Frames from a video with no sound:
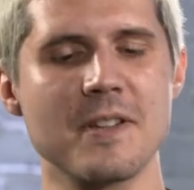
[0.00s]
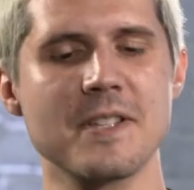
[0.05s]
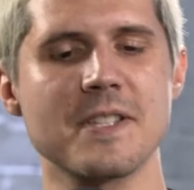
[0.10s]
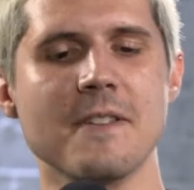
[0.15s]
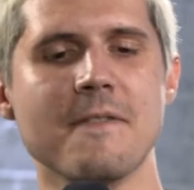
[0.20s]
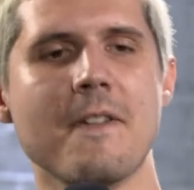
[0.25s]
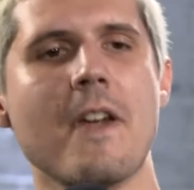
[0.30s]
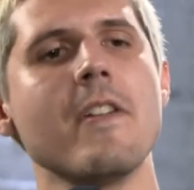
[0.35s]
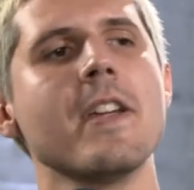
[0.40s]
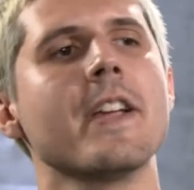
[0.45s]
was
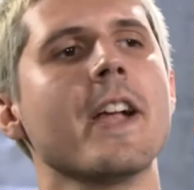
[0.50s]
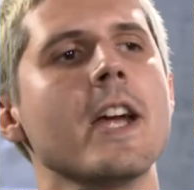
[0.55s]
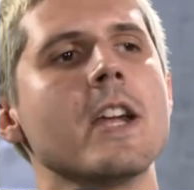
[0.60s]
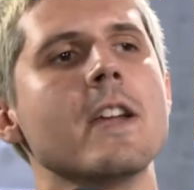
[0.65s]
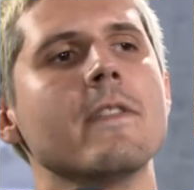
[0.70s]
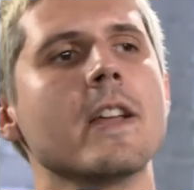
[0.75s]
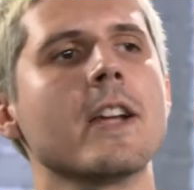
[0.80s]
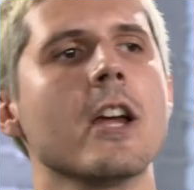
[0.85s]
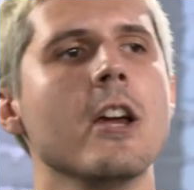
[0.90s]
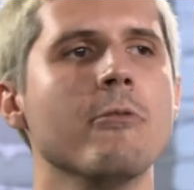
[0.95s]
a very
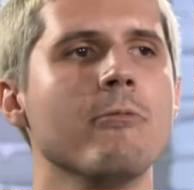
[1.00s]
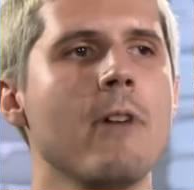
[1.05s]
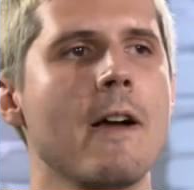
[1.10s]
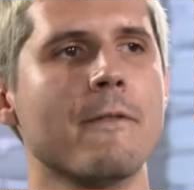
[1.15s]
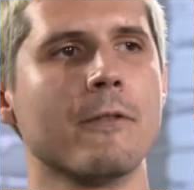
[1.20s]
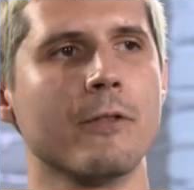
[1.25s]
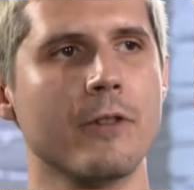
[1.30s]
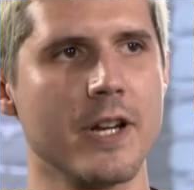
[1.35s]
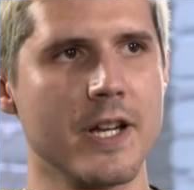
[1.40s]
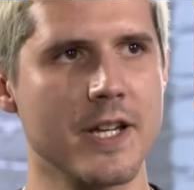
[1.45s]
kind of like
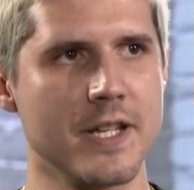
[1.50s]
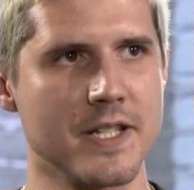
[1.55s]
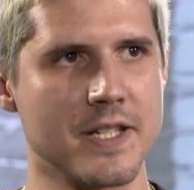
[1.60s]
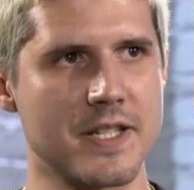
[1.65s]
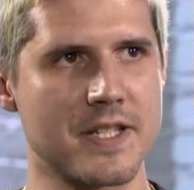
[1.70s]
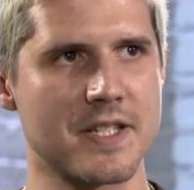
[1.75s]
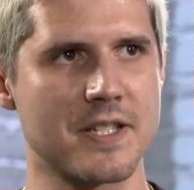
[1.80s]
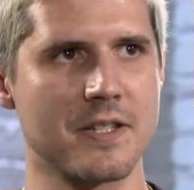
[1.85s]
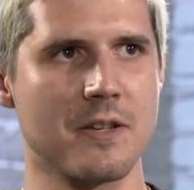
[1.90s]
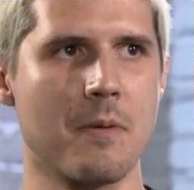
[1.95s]

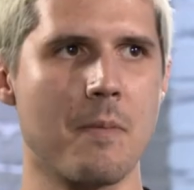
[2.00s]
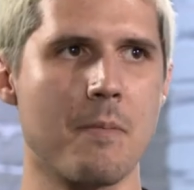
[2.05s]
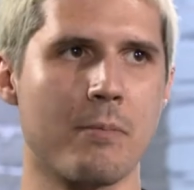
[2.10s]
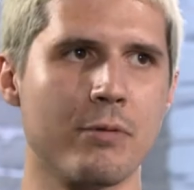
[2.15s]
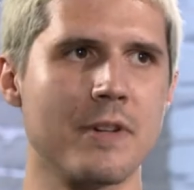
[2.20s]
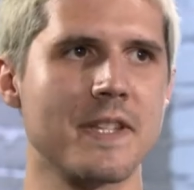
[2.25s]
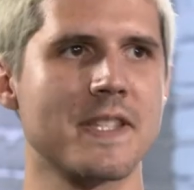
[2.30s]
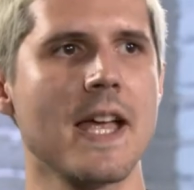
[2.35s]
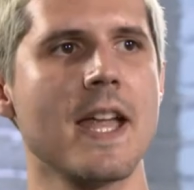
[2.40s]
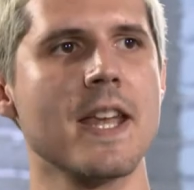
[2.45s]
irreverent
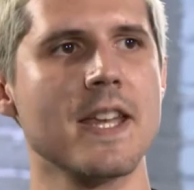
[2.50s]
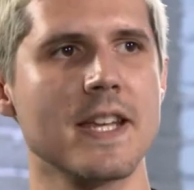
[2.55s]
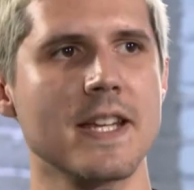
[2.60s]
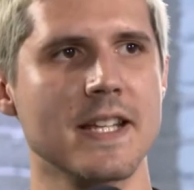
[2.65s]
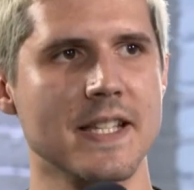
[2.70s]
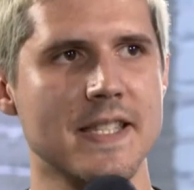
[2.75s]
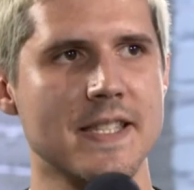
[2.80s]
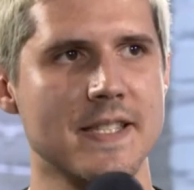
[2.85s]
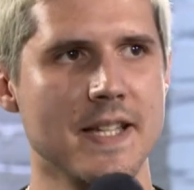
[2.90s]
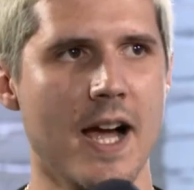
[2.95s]

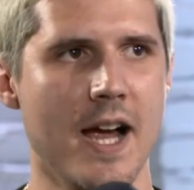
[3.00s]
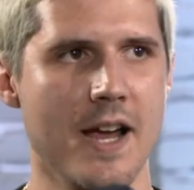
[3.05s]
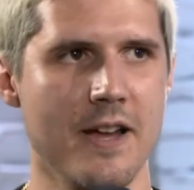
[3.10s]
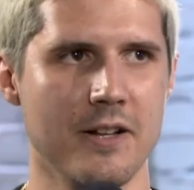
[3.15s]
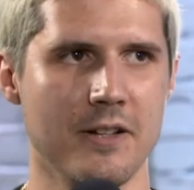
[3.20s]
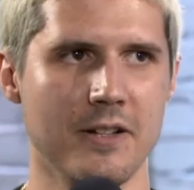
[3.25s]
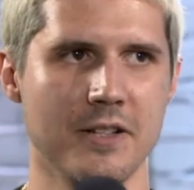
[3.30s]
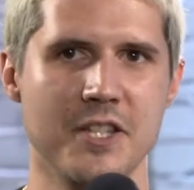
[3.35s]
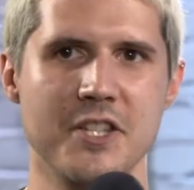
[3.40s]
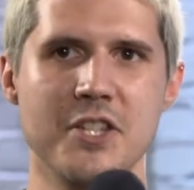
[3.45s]
presenting
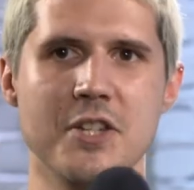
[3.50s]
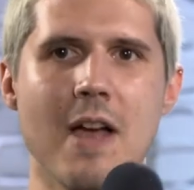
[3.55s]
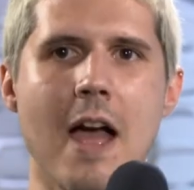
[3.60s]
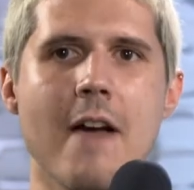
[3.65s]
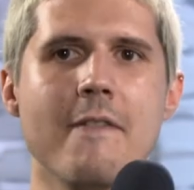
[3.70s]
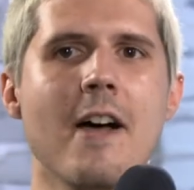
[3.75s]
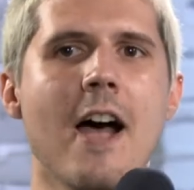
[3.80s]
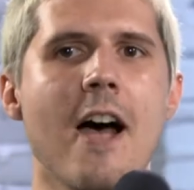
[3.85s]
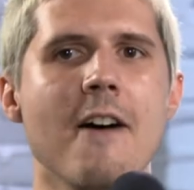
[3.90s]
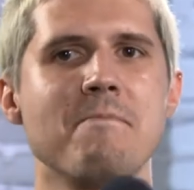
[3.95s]
style. Did you
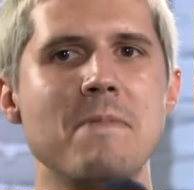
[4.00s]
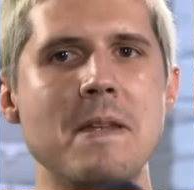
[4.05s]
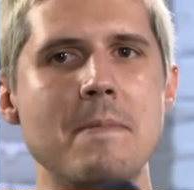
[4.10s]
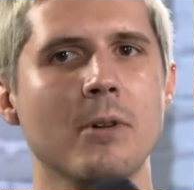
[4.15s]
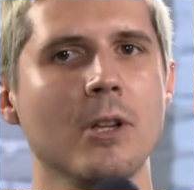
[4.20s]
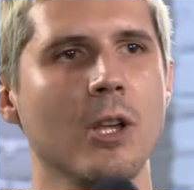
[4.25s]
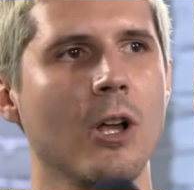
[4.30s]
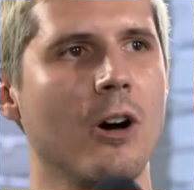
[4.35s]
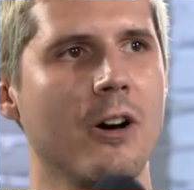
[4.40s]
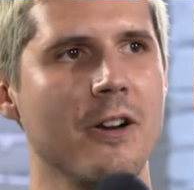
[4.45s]
ever have
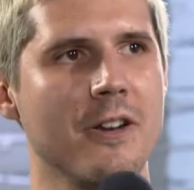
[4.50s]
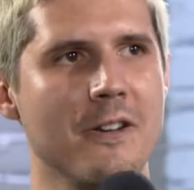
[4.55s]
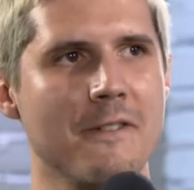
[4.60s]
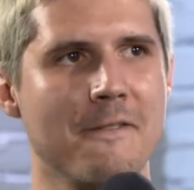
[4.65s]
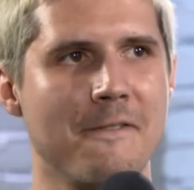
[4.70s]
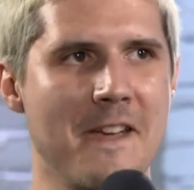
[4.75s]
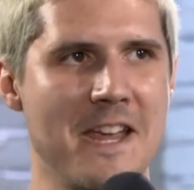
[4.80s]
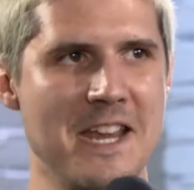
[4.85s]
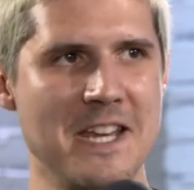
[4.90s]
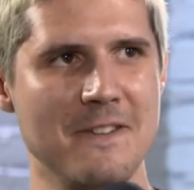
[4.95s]
people on
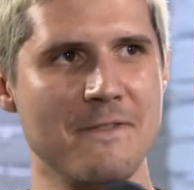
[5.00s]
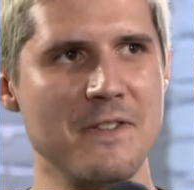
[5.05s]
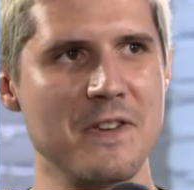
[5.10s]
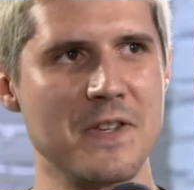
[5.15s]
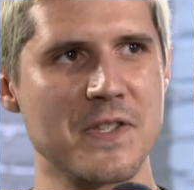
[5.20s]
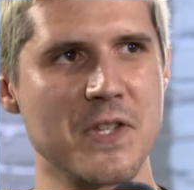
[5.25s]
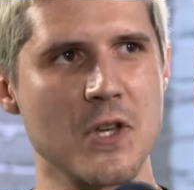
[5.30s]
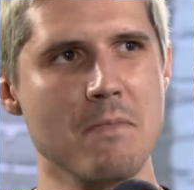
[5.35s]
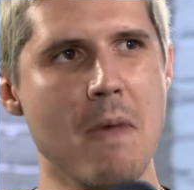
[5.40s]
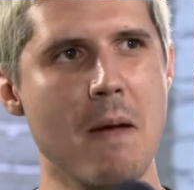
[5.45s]
for
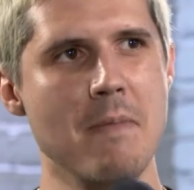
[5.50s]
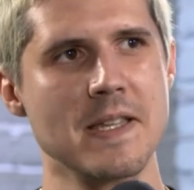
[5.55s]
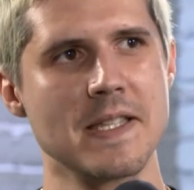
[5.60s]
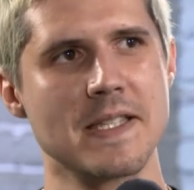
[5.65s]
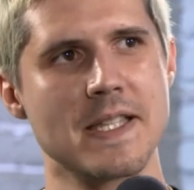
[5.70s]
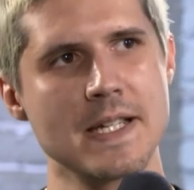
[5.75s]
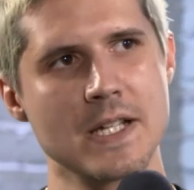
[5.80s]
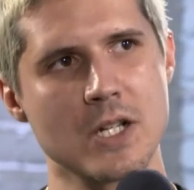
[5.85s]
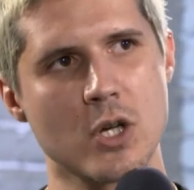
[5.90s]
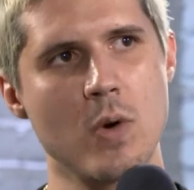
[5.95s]
interviews who maybe
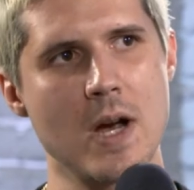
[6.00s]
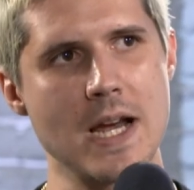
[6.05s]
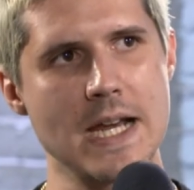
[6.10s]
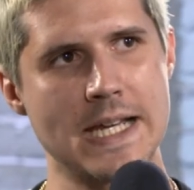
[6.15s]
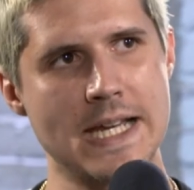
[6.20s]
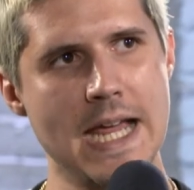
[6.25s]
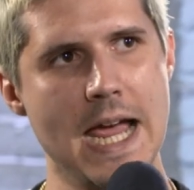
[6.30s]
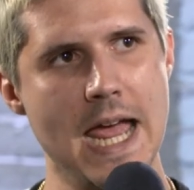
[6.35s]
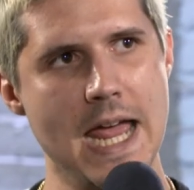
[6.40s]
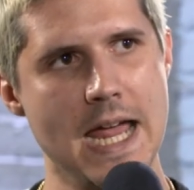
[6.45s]
didn't
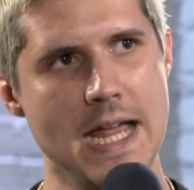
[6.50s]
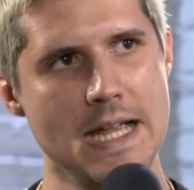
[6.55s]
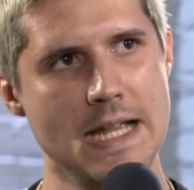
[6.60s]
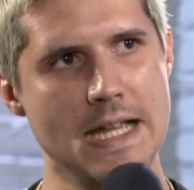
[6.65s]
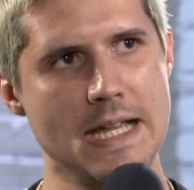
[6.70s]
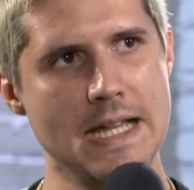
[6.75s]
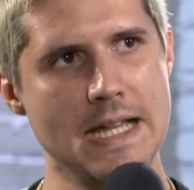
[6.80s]
quite get